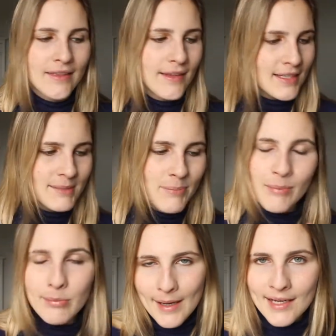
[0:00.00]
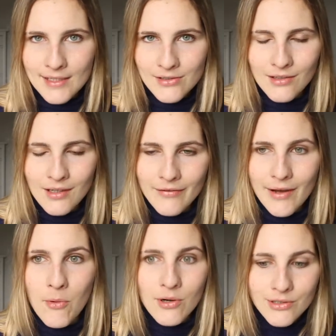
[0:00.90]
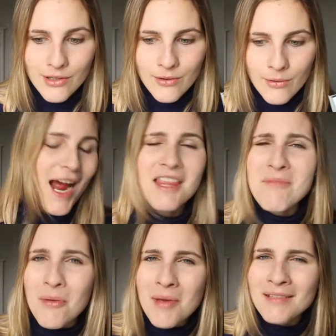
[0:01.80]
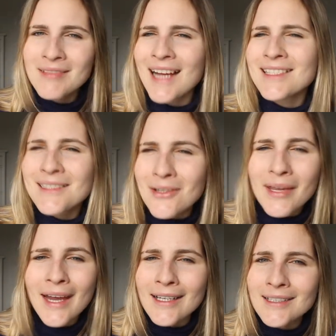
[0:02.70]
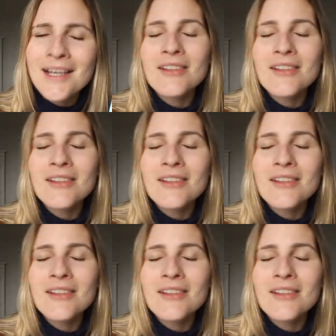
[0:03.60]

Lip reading: this paperback edition if I want to. At the moment, I just don't care.